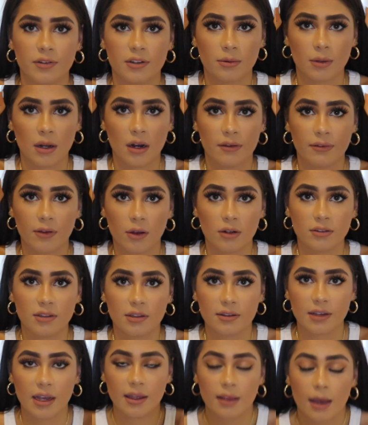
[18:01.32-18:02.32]
off as well, I forgot
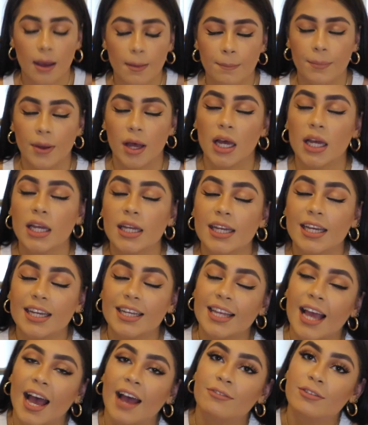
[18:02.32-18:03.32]
to say that. But
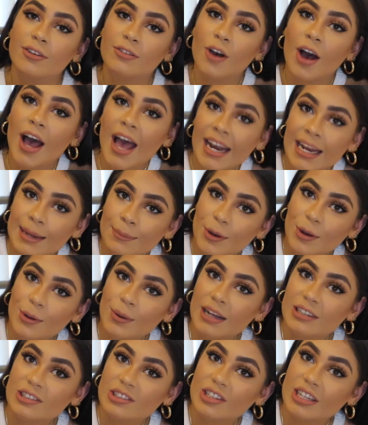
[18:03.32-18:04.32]
yeah, if you've got any more
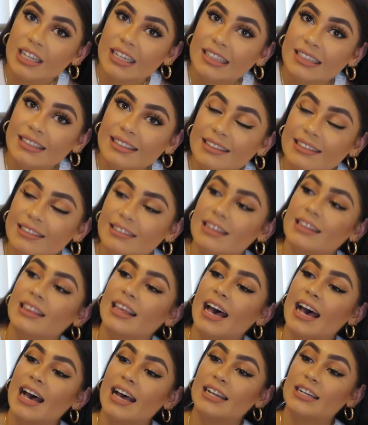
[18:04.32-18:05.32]
questions,
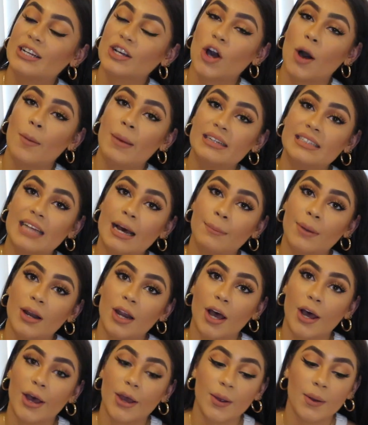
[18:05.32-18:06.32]
then comment down
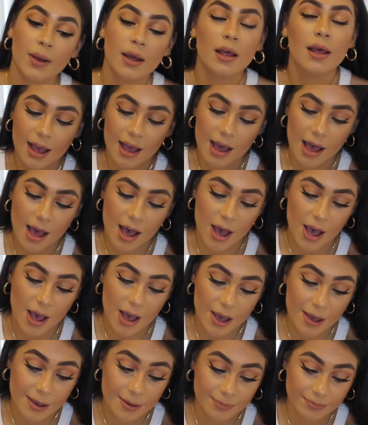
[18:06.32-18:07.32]
below.
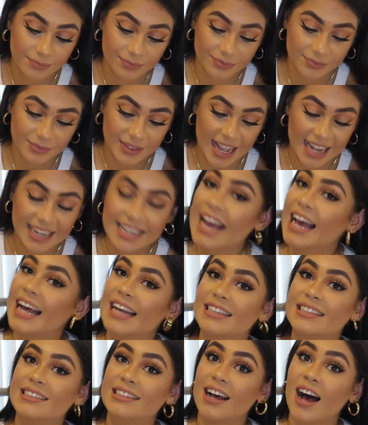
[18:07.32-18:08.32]
And
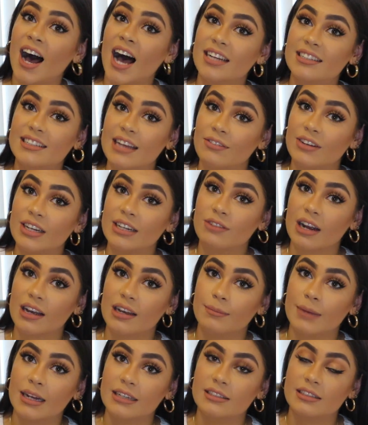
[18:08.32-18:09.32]
yeah, I definitely
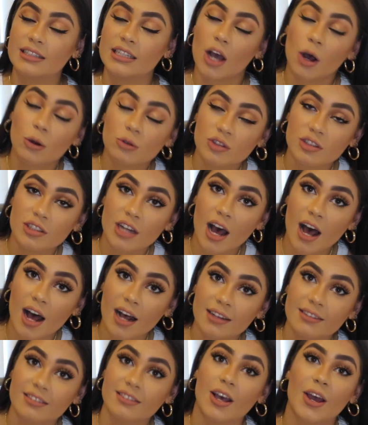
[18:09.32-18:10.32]
recommend the ultra
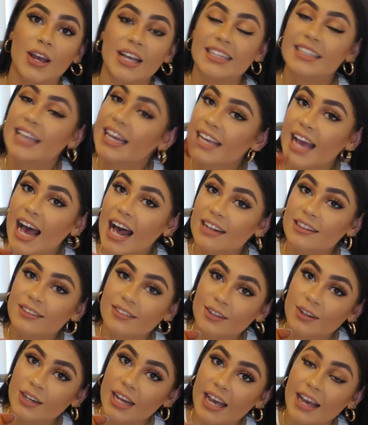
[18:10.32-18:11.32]
dark, so get your
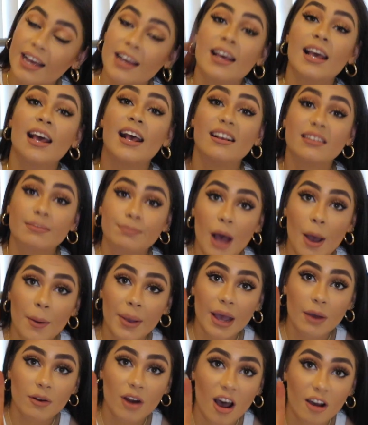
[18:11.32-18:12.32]
hands on it. It's
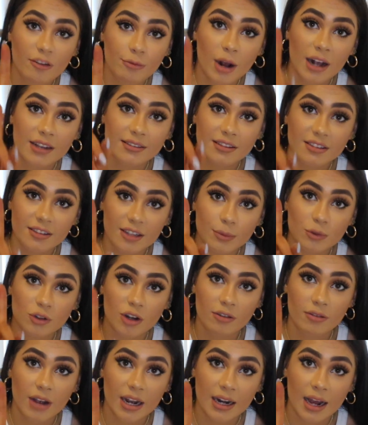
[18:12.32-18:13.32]
buying it on half price in
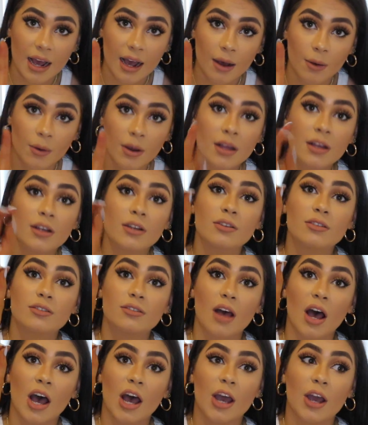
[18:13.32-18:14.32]
Superdrug right now,
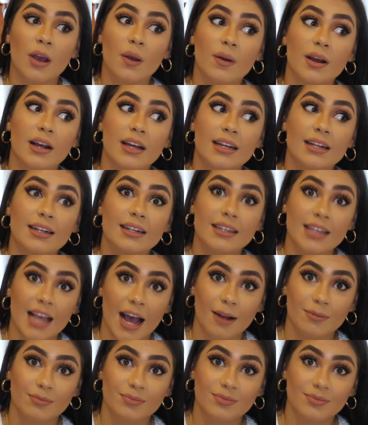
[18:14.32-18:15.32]
so
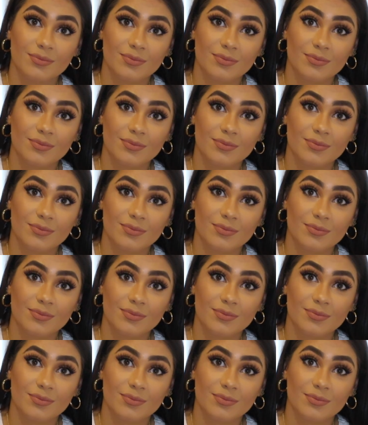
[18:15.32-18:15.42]
yeah,